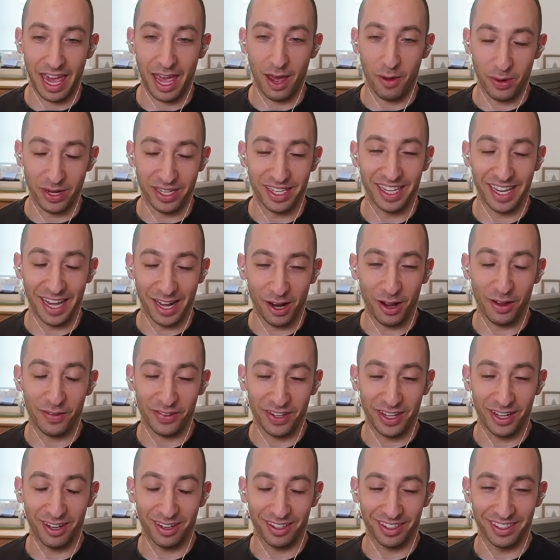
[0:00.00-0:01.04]
Can't wait to get off
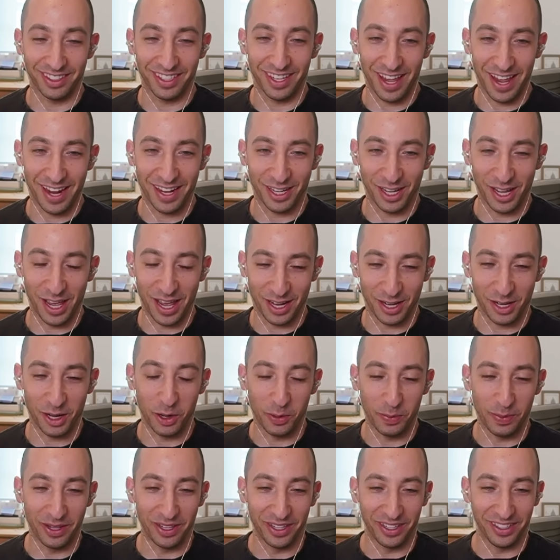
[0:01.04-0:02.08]
here and
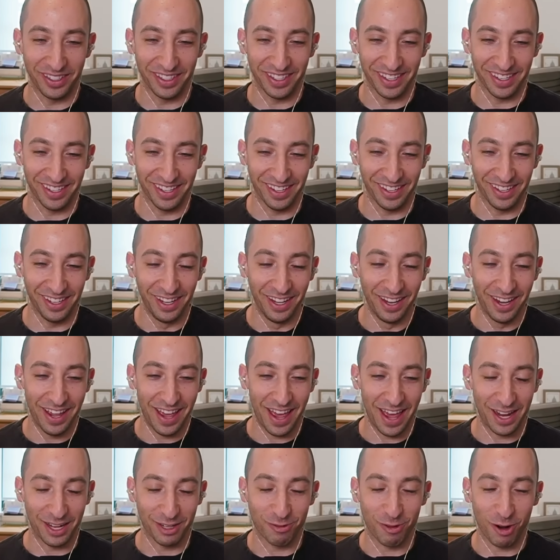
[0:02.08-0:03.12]
go build
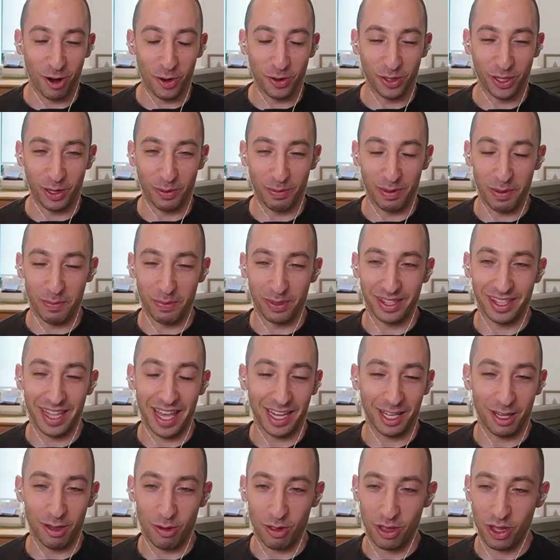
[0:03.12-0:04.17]
and grow a little bit. But
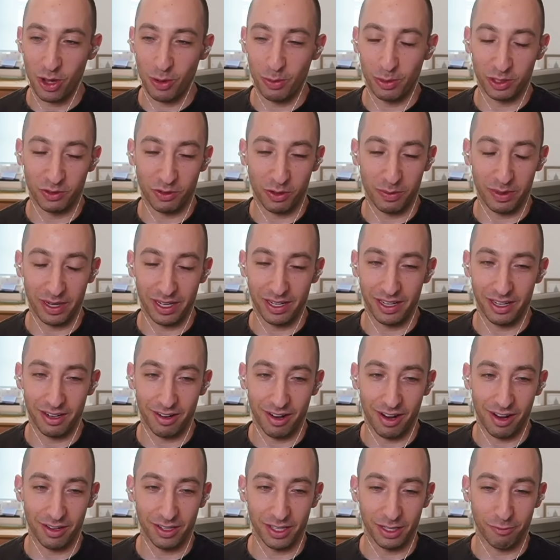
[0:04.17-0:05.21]
thank you so much for being here,
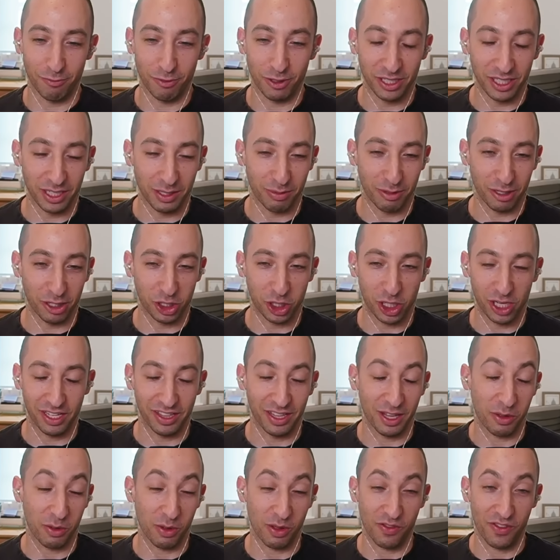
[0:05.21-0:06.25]
Harley. Really appreciate it.
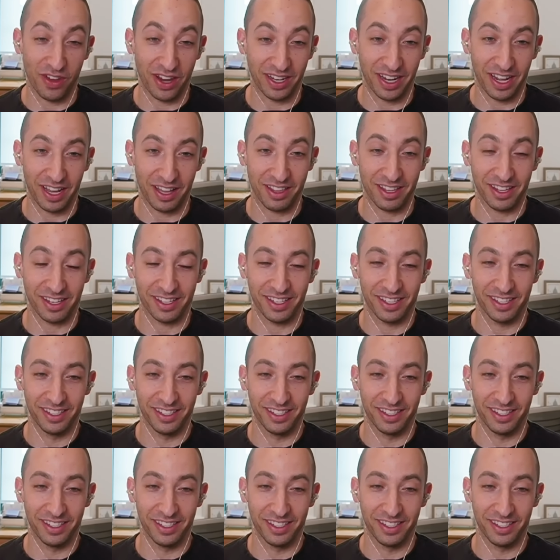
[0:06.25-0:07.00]
This was fantastic.